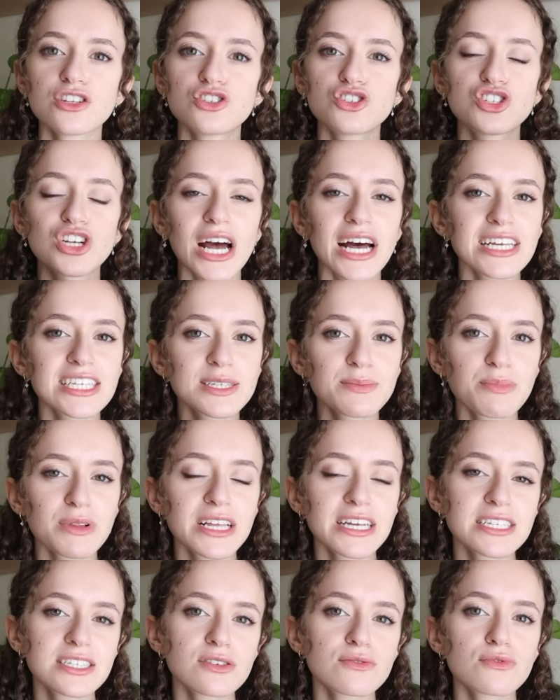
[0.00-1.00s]
chess
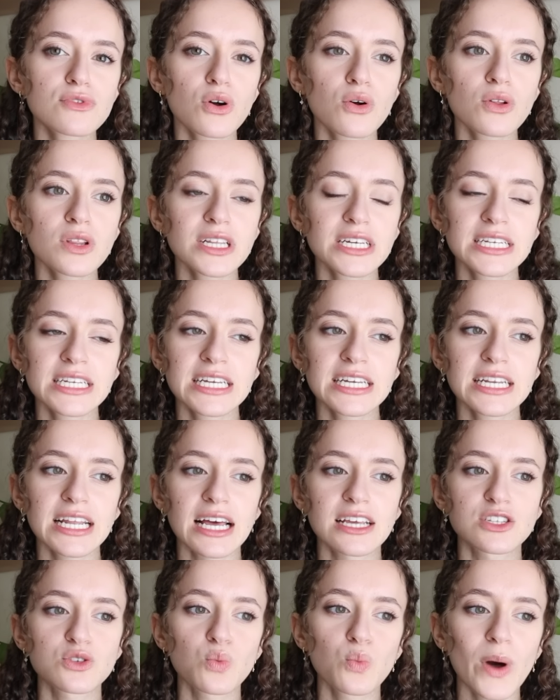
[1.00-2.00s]
plays a role in it
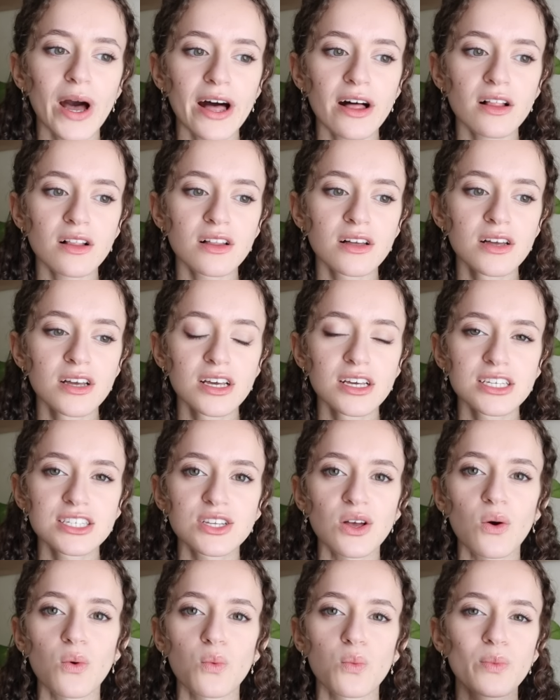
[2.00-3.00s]
as well.
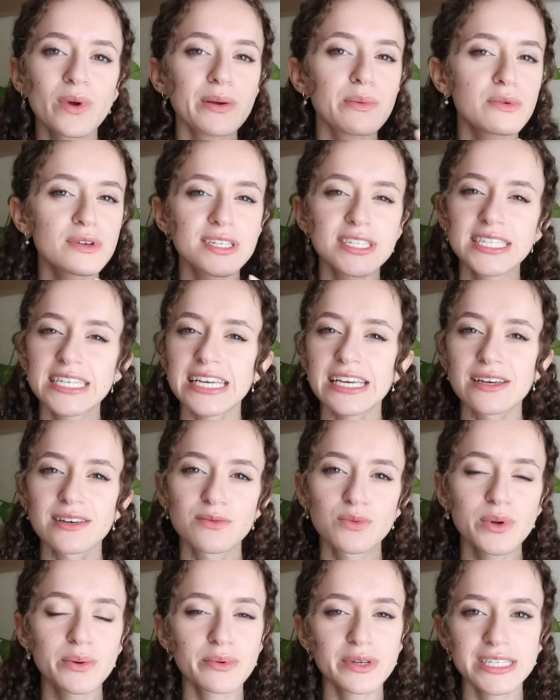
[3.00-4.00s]
So we will see.
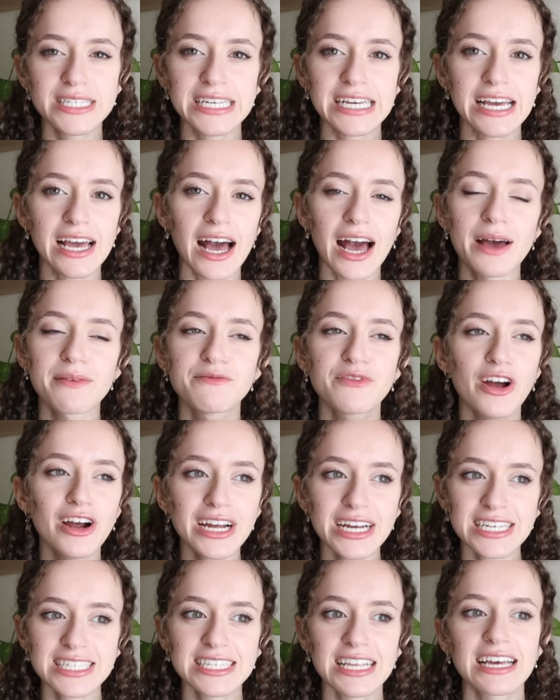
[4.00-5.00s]
We will see. I'm
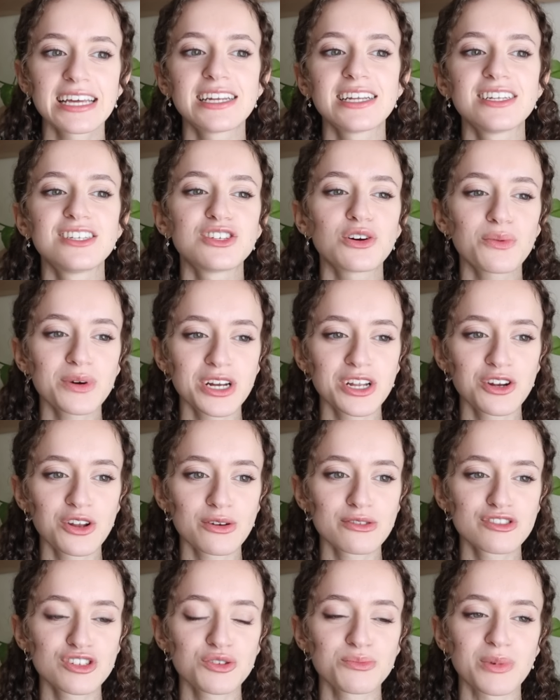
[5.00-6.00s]
very excited. Don't want to
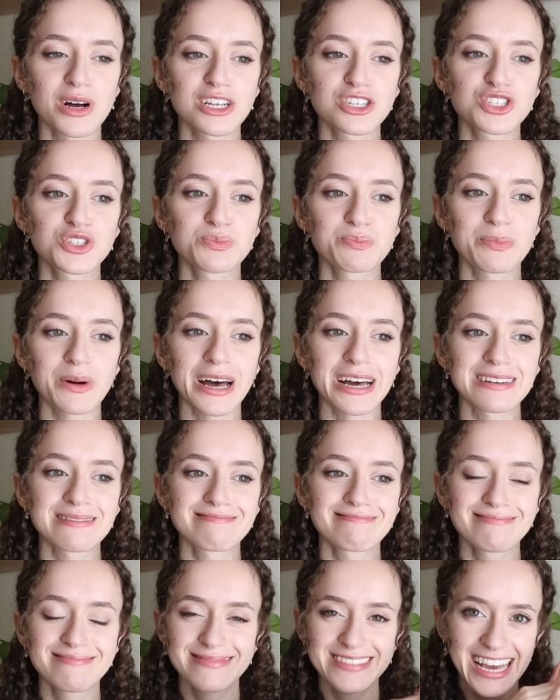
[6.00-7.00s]
know too much,
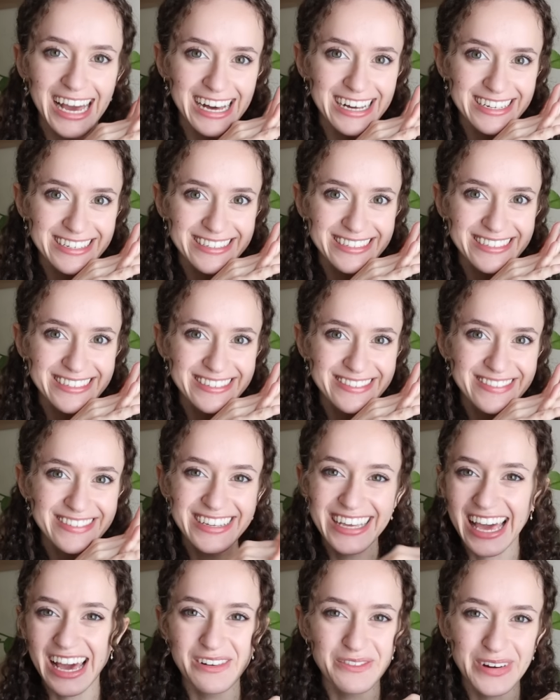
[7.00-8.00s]
but yeah.
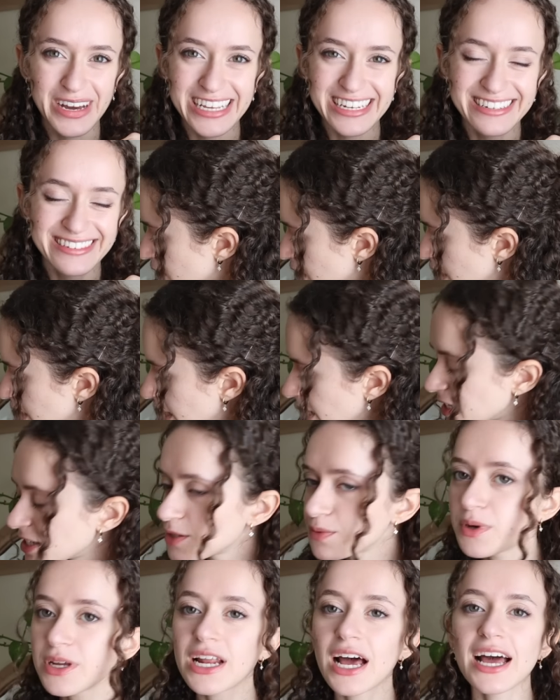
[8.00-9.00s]
Can't wait. The
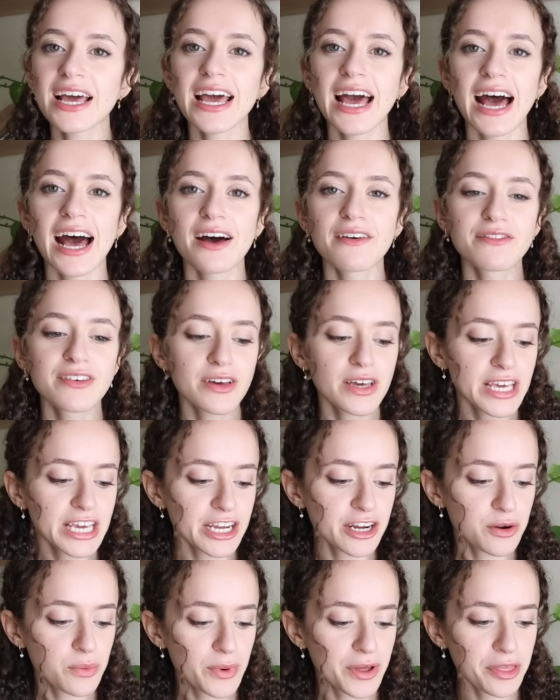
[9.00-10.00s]
next one I have
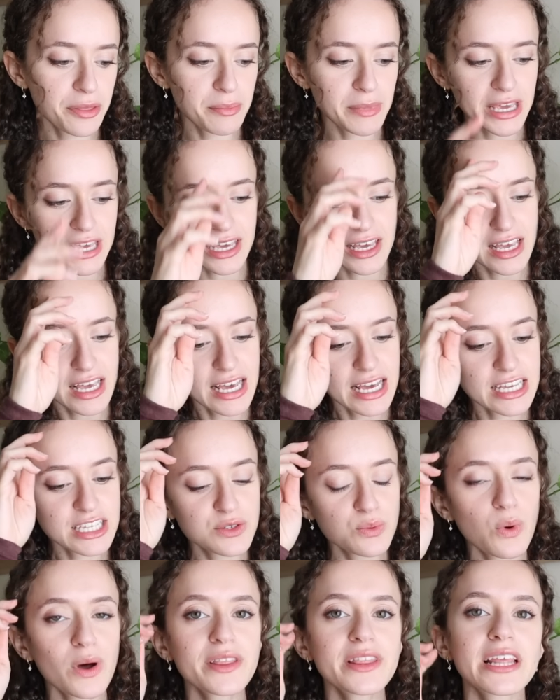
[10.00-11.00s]
here with me
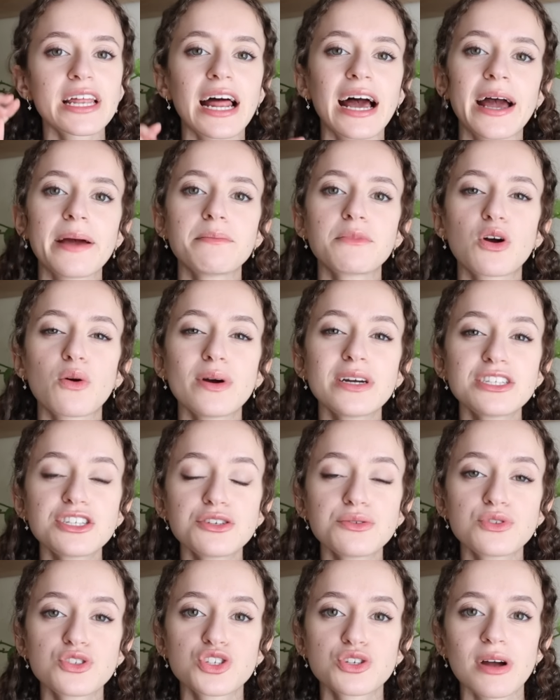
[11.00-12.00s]
is one that I'm going
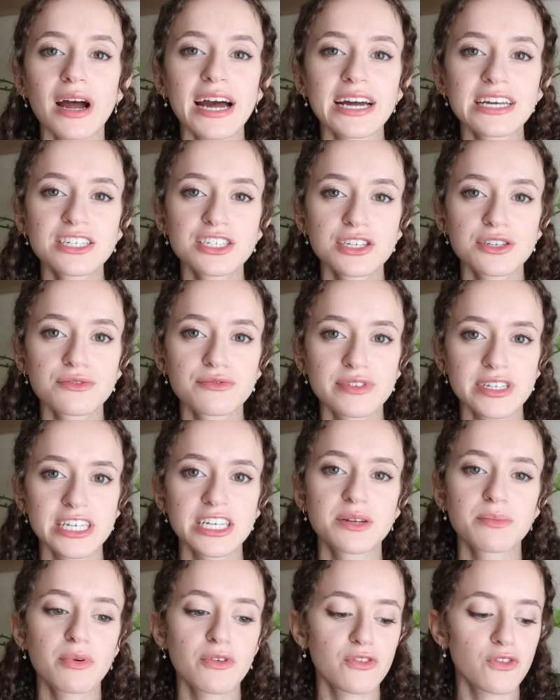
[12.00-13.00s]
to try to
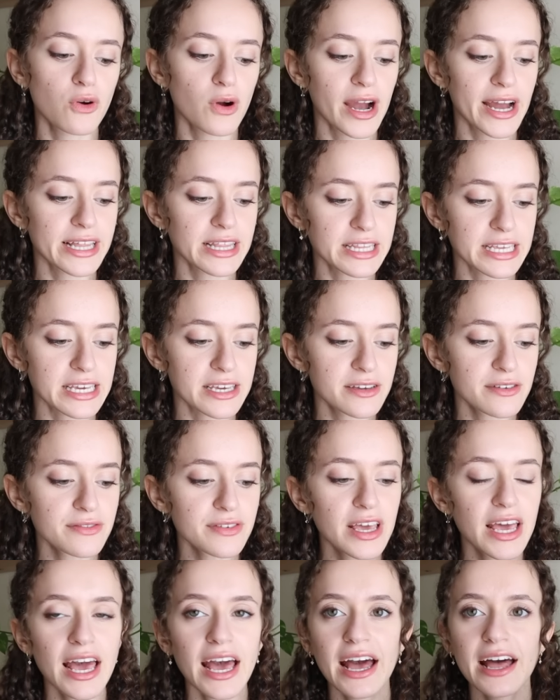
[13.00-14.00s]
read before I leave,
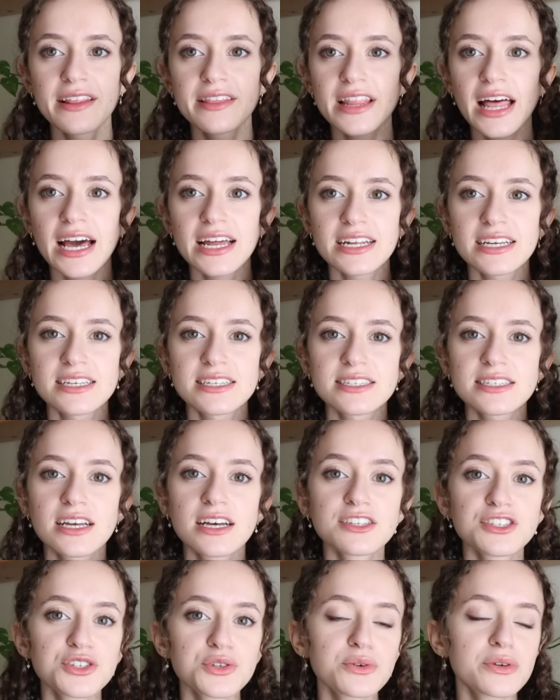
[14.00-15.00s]
and that is
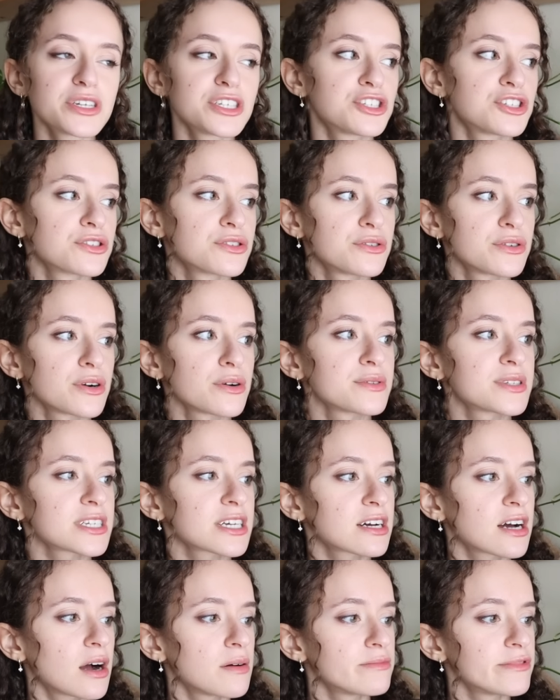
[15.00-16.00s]
Kazuo Ishiguro's
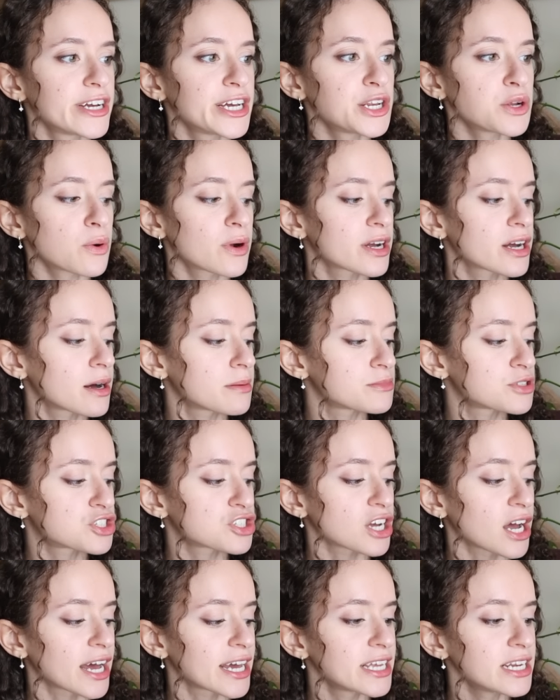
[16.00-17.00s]
Come Rain or Come
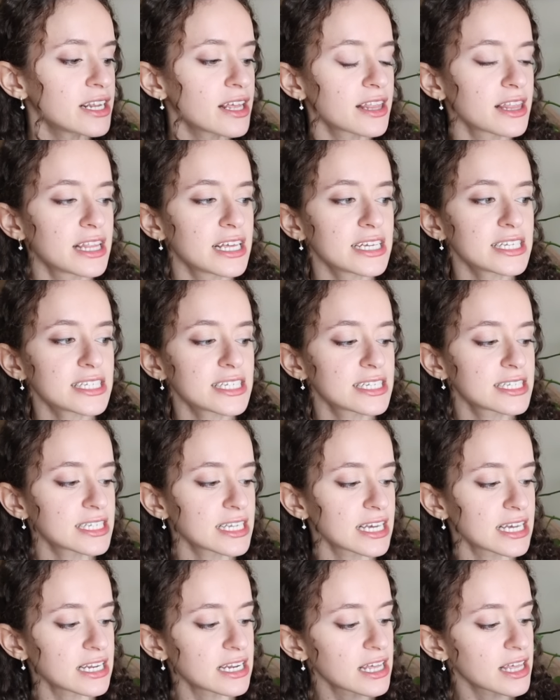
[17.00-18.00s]
Shine. This is
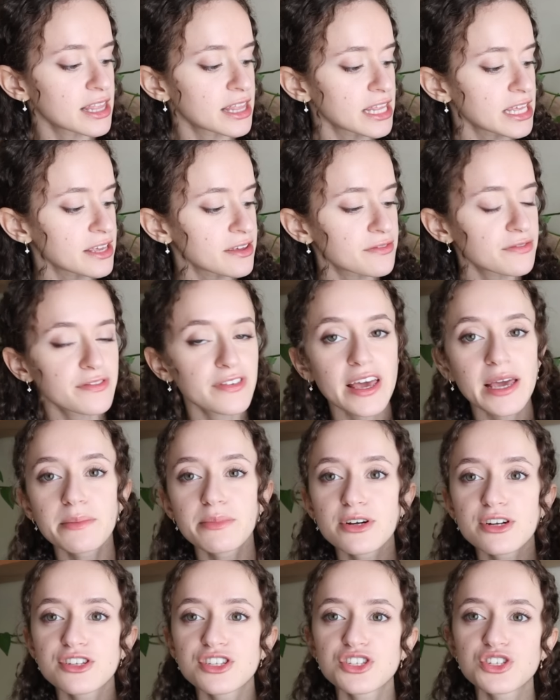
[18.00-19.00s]
in the
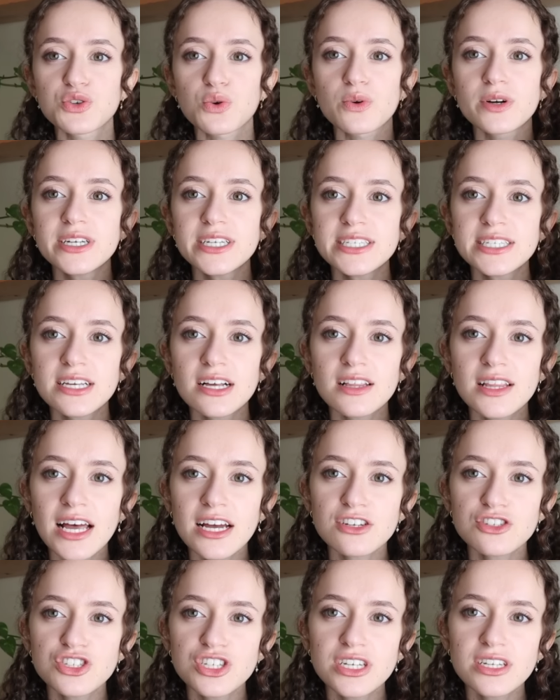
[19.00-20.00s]
Faber Stories
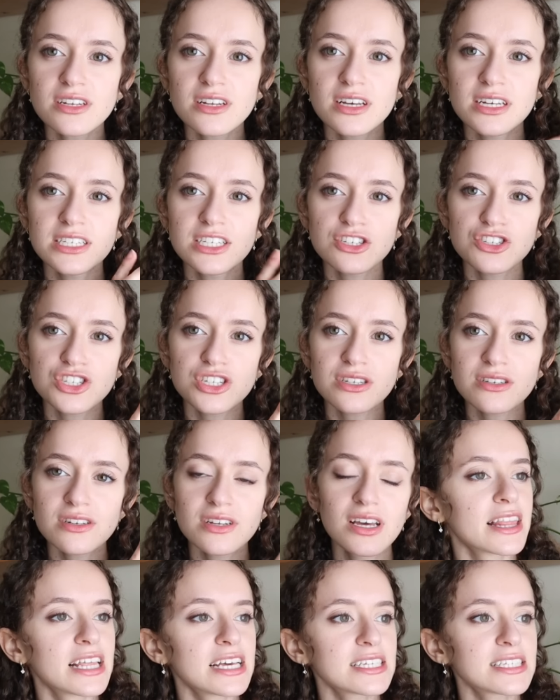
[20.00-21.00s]
Collection edition.
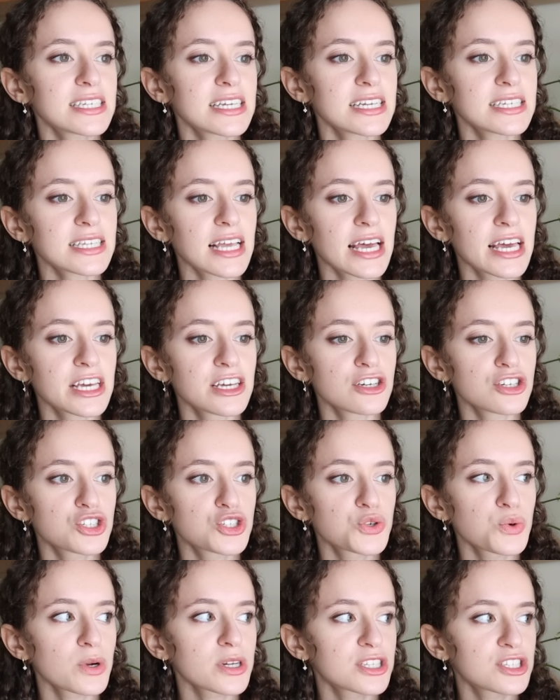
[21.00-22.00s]
This is a
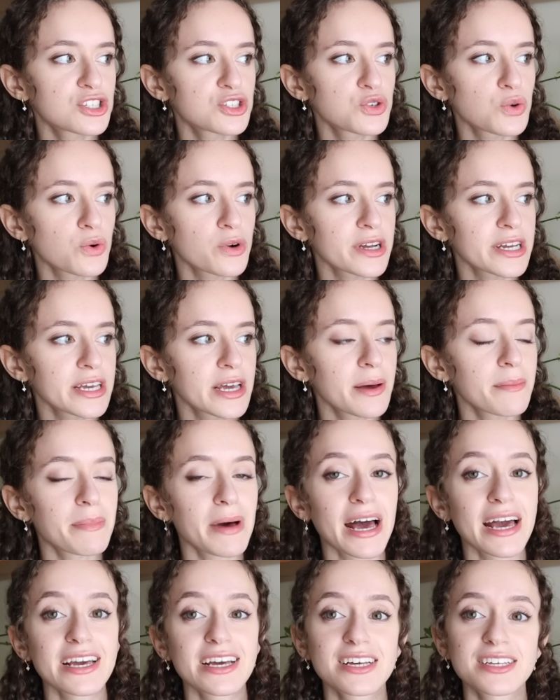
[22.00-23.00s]
short story
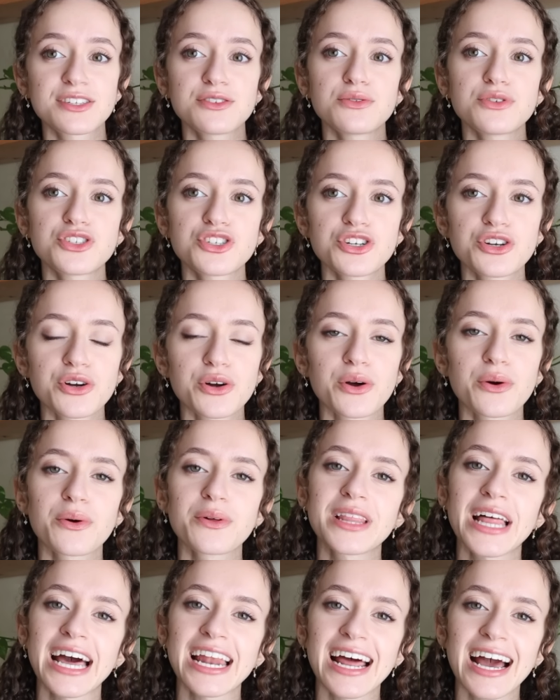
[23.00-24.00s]
by Kazuo
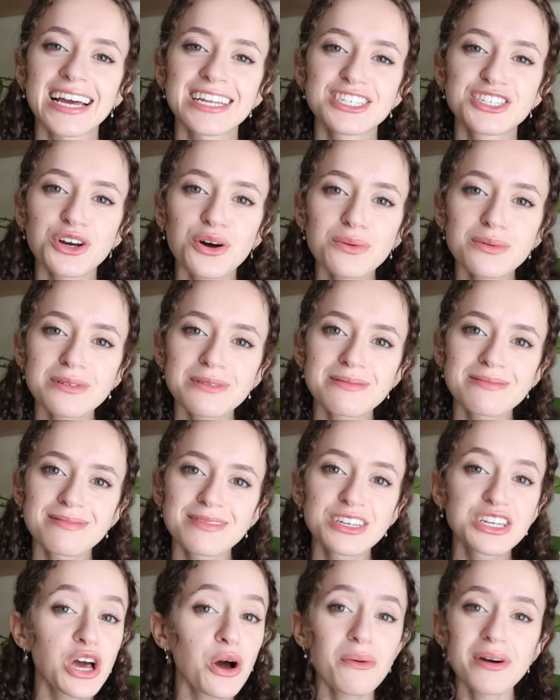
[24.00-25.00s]
Ishiguro that I don't
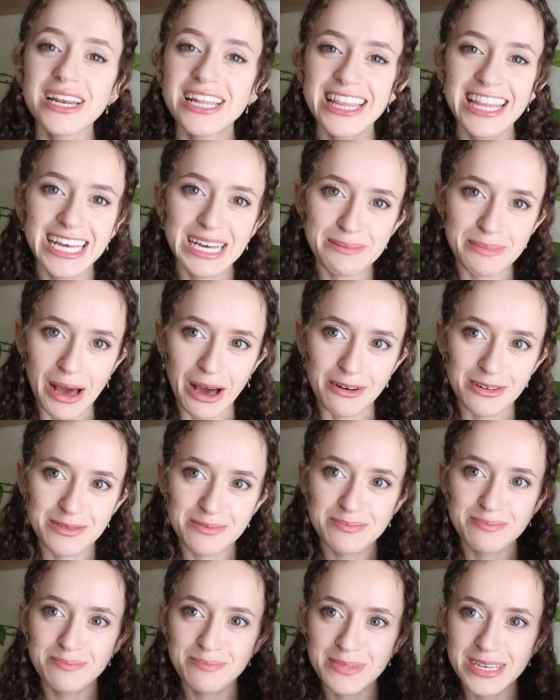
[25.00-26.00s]
know anything about,
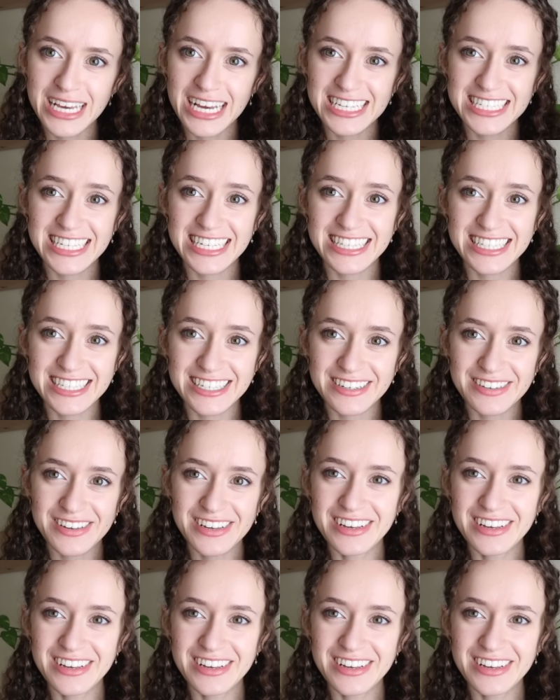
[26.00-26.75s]
because it's